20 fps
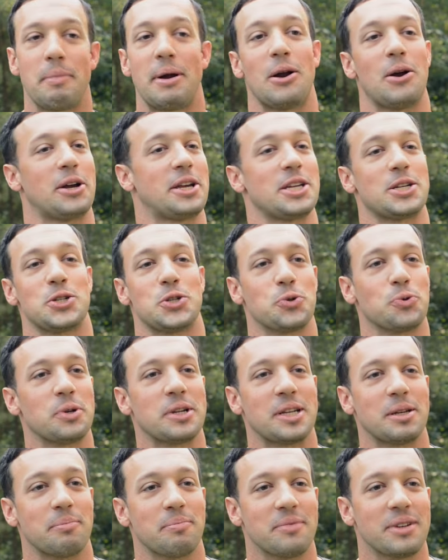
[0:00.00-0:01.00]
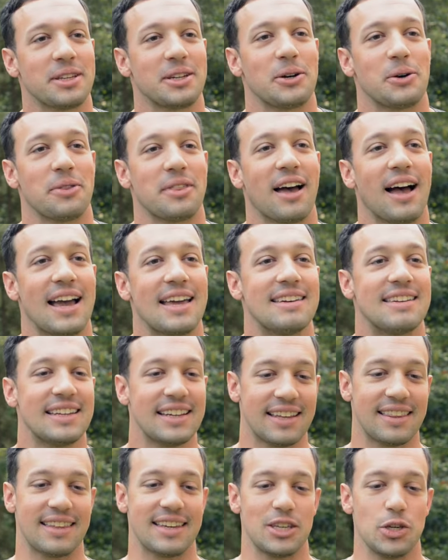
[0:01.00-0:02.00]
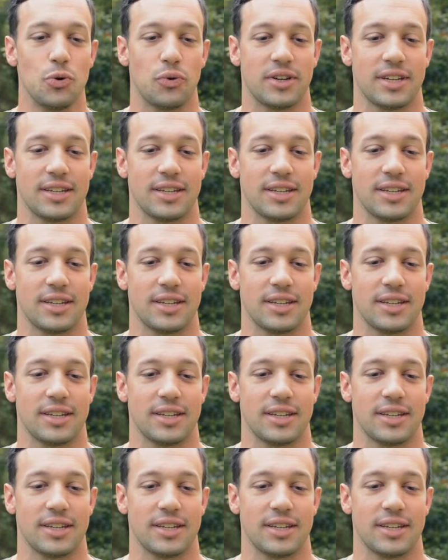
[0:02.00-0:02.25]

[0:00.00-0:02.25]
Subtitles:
American dream, you know, the idea that you